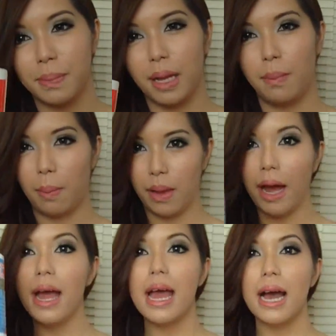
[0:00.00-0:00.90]
blah blah
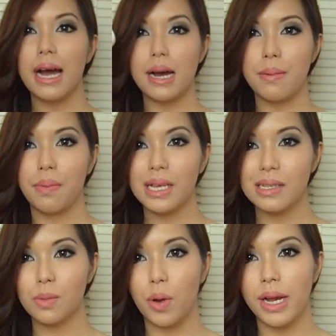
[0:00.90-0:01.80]
blah.
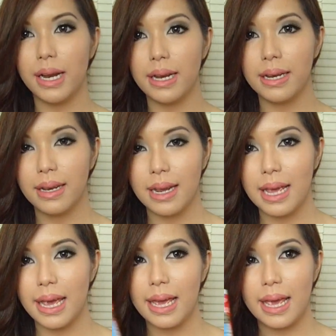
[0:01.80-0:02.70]
This one
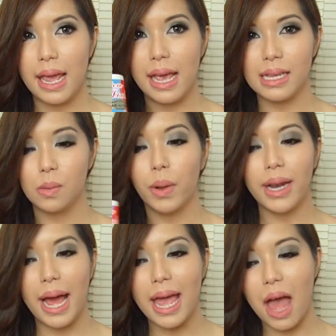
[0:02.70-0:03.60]
is
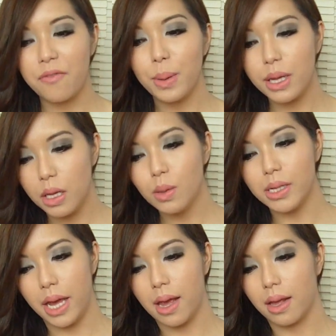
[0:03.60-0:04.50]
what I have been
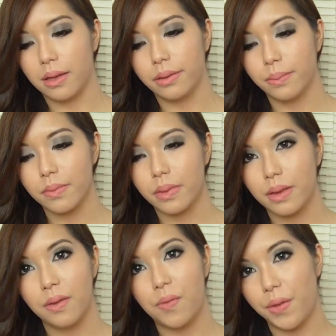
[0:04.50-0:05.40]
using
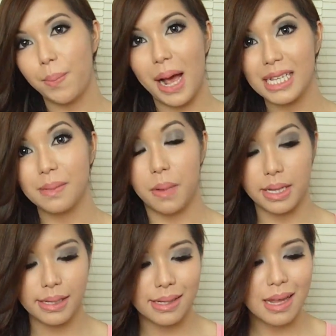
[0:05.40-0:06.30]
for the past
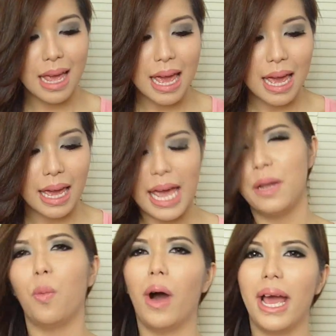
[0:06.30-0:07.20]
months.
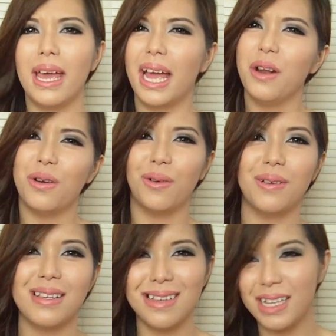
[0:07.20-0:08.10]
And why? I don't
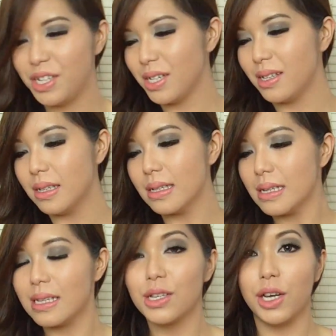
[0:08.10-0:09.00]
know. It's a
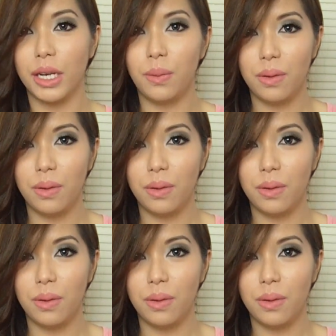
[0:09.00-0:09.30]
good